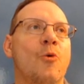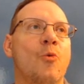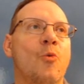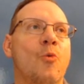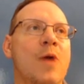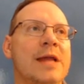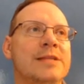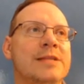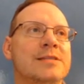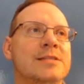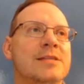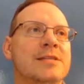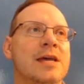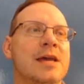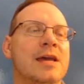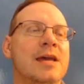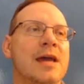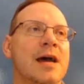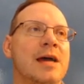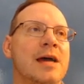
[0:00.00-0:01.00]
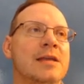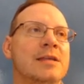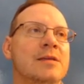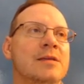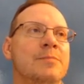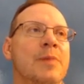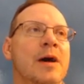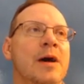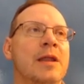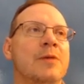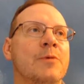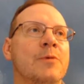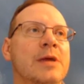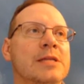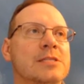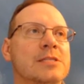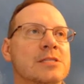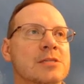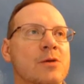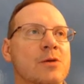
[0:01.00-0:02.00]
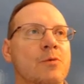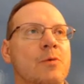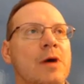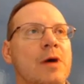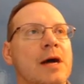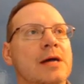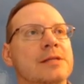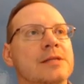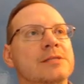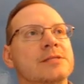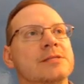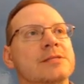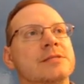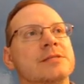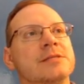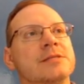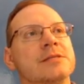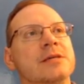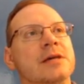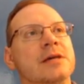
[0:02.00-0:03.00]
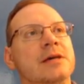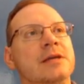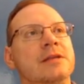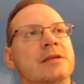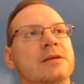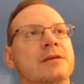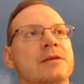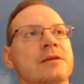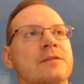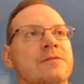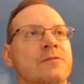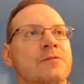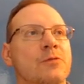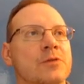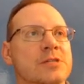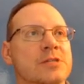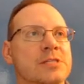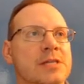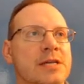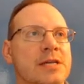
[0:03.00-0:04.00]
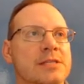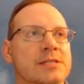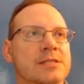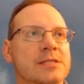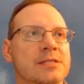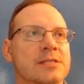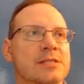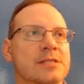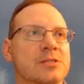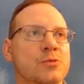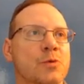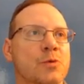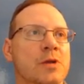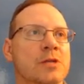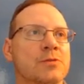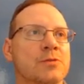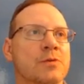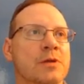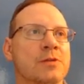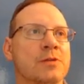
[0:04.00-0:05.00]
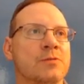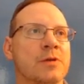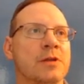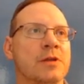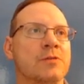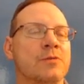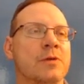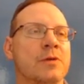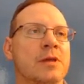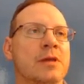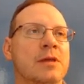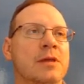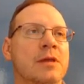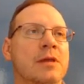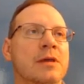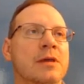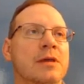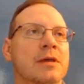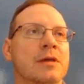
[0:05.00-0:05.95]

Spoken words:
Wednesday, I did bodyweight squats. I did 4 sets, 20, 20, 20, 20,